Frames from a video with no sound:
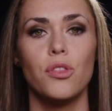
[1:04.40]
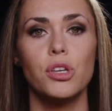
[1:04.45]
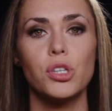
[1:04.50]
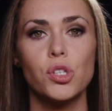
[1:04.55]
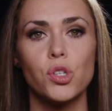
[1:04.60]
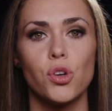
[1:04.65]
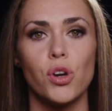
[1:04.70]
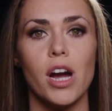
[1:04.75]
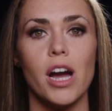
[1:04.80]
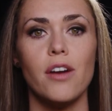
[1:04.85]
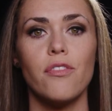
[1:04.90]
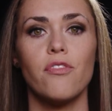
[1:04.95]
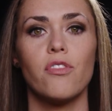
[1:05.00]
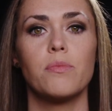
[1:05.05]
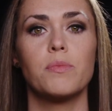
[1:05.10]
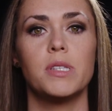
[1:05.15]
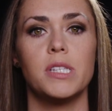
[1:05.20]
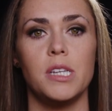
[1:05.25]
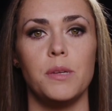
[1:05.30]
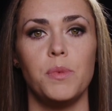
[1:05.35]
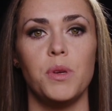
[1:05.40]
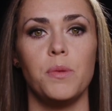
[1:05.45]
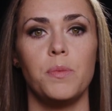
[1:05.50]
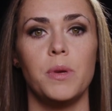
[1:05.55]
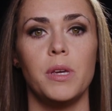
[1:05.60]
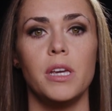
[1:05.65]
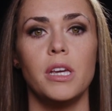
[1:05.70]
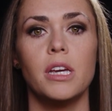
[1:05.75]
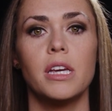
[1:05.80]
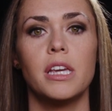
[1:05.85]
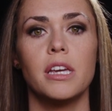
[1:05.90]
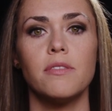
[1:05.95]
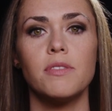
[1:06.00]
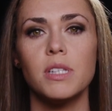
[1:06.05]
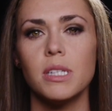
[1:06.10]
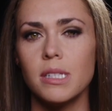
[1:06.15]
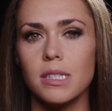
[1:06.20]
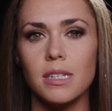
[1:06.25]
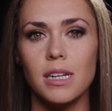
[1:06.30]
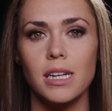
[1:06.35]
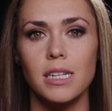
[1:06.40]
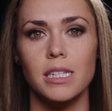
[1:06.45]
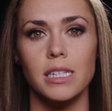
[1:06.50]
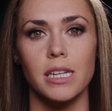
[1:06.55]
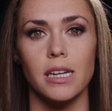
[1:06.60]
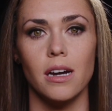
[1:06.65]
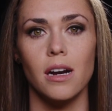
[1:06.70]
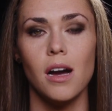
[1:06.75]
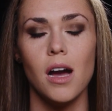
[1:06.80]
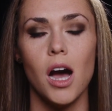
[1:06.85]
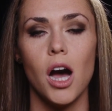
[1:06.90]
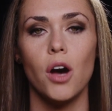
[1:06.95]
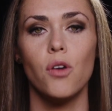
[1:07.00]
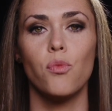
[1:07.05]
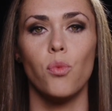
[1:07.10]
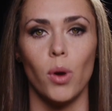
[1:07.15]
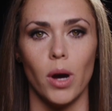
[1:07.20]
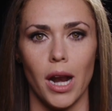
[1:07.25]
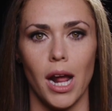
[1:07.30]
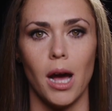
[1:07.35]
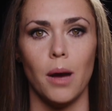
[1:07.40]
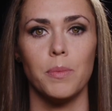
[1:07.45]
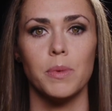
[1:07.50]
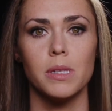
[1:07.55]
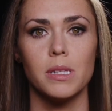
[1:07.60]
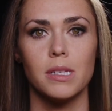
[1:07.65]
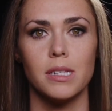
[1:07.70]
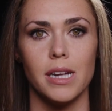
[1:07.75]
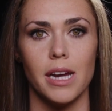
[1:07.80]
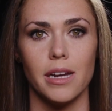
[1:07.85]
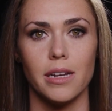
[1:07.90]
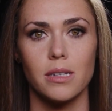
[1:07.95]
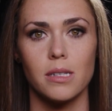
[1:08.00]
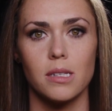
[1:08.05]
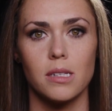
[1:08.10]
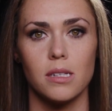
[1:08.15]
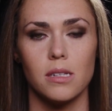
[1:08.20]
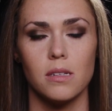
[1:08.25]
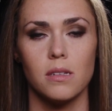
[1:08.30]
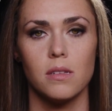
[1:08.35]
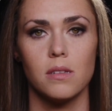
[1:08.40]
This graph from CBP gives us an idea of what happens next.